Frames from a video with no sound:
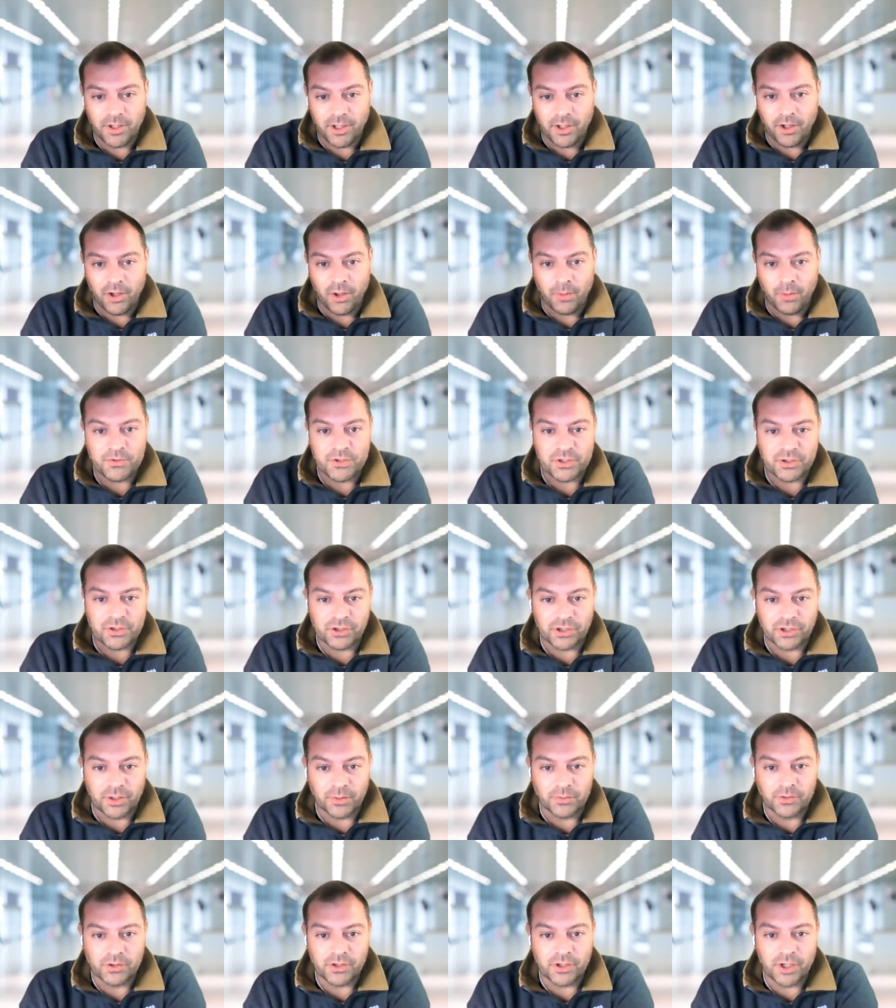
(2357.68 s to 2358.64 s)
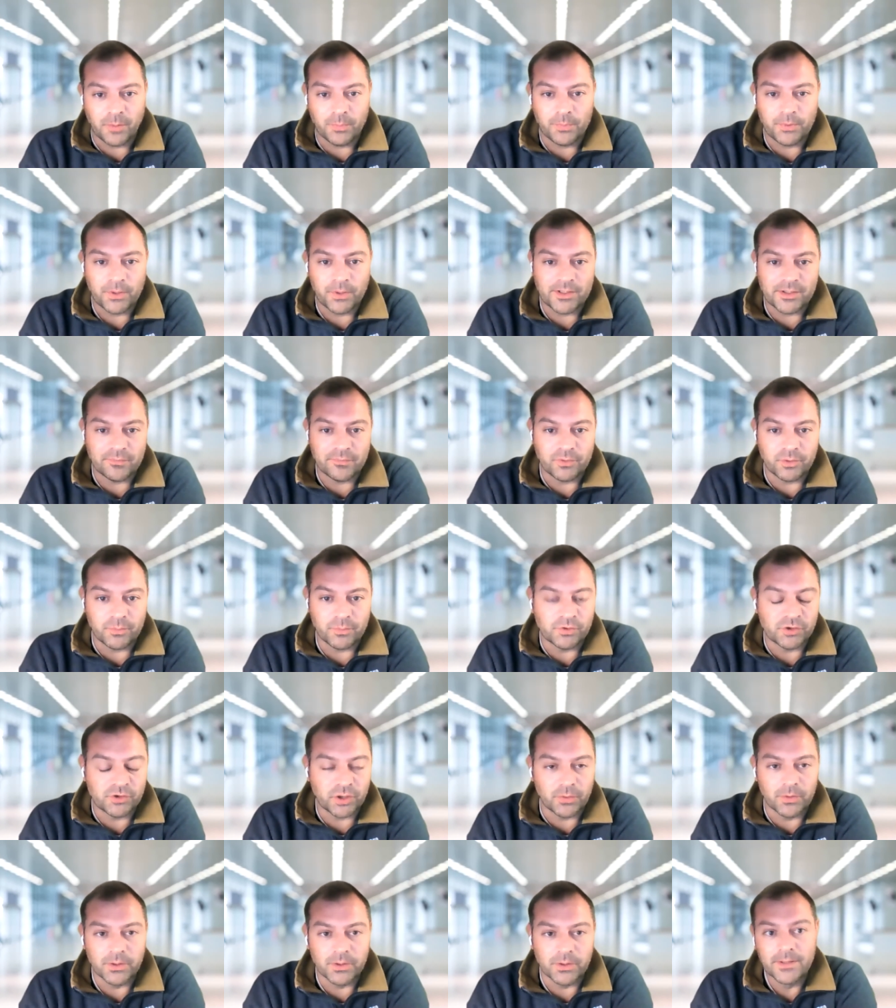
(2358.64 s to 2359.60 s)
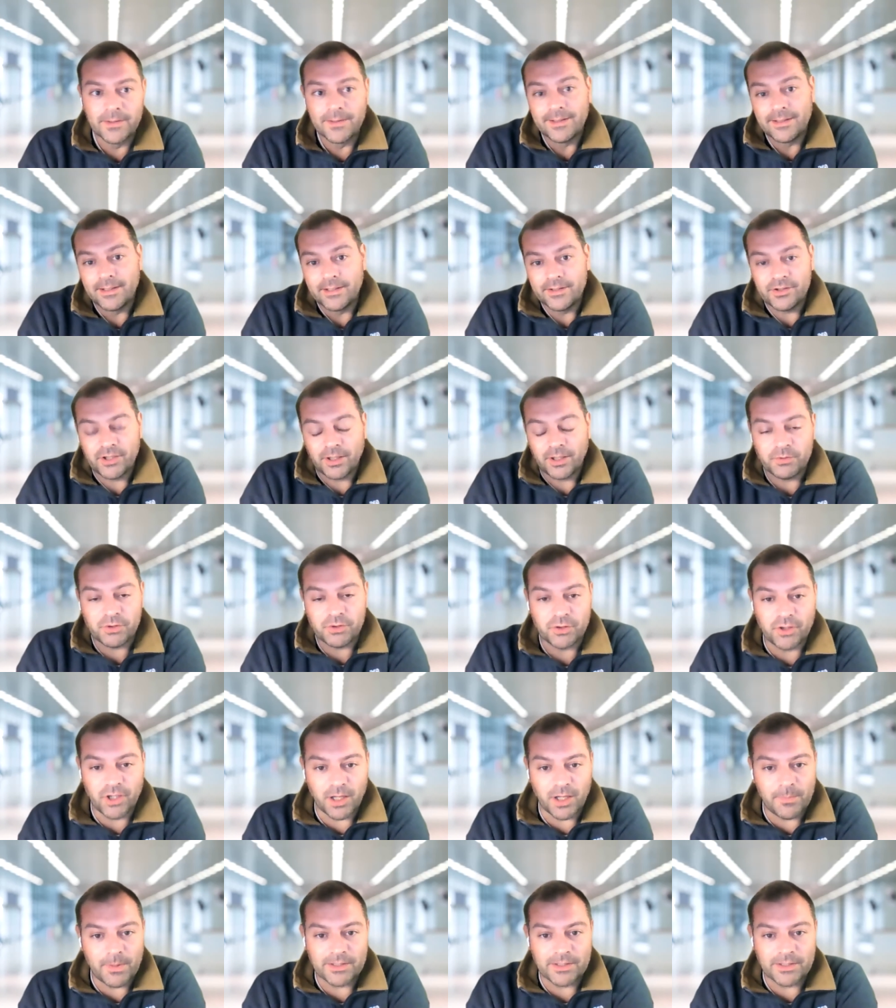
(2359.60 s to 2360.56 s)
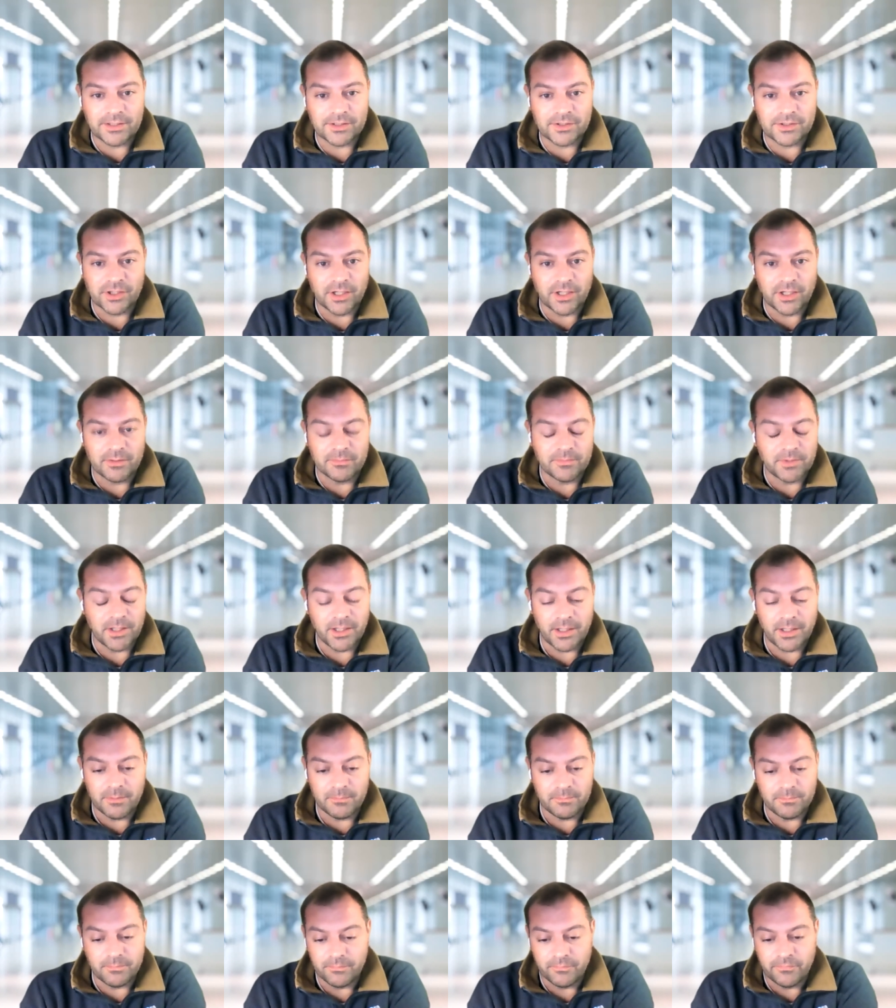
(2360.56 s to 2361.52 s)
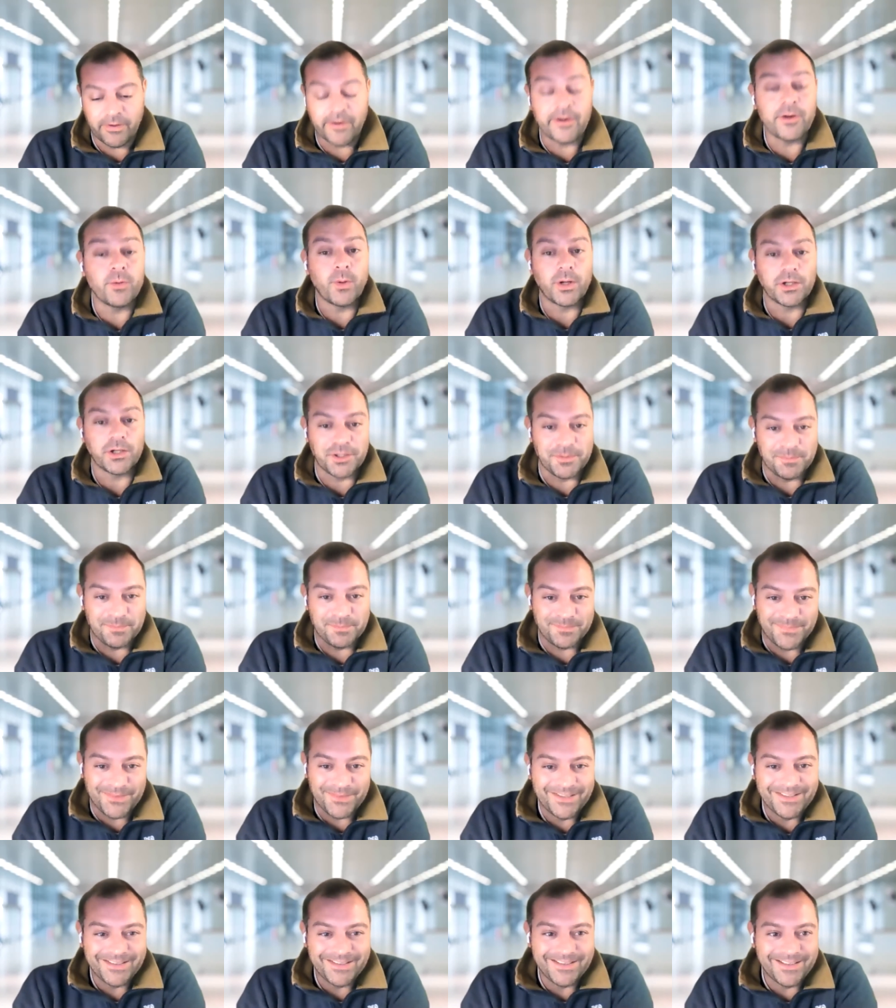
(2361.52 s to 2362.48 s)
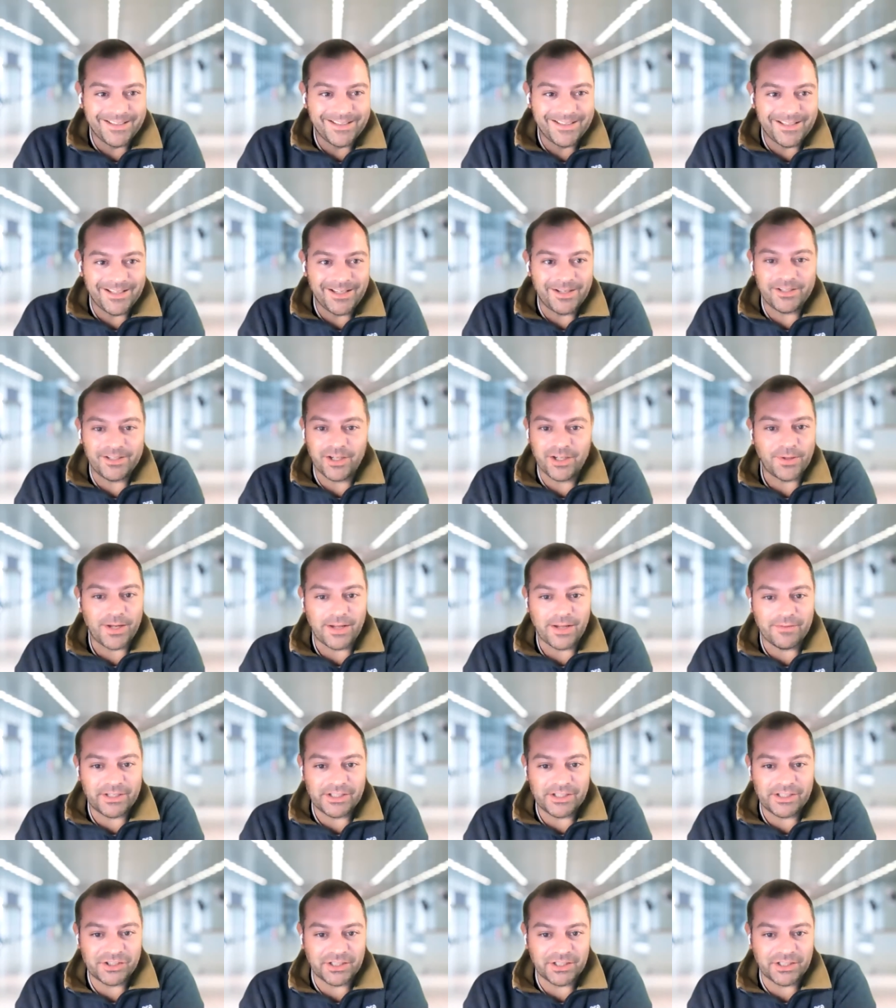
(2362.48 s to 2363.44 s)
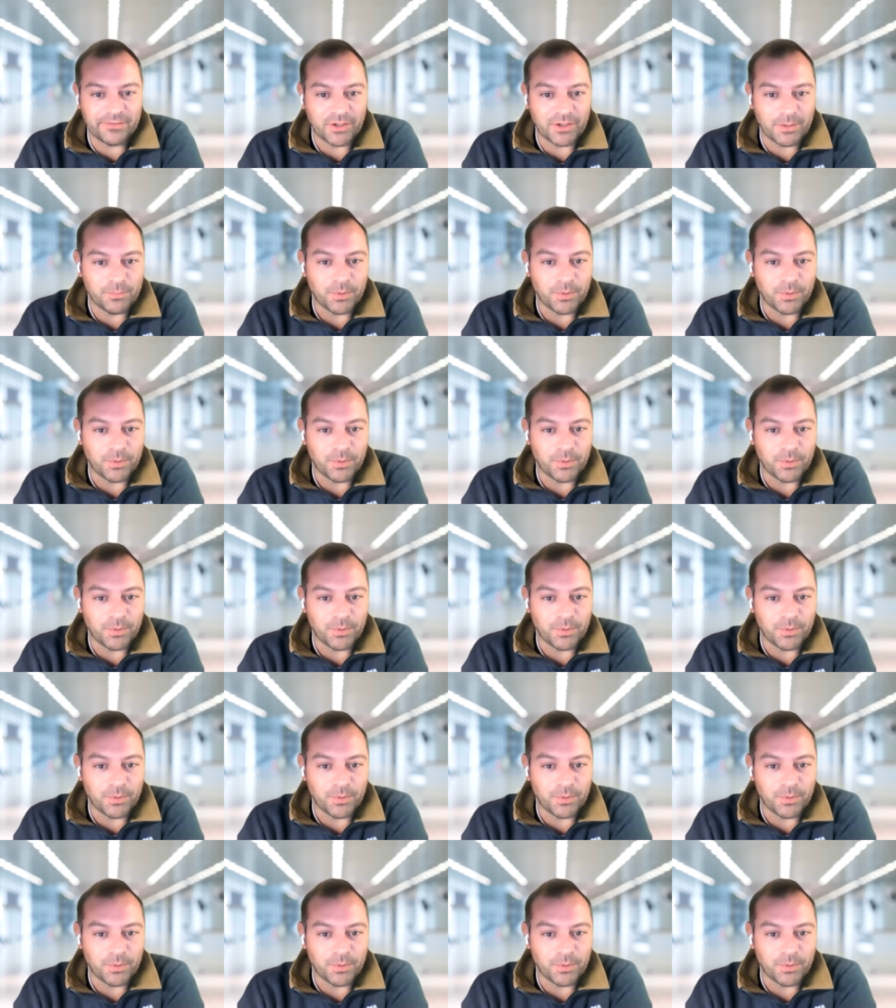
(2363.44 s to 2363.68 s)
option to go to the operating room. So type 2 diabetics are very welcome and don't have any significant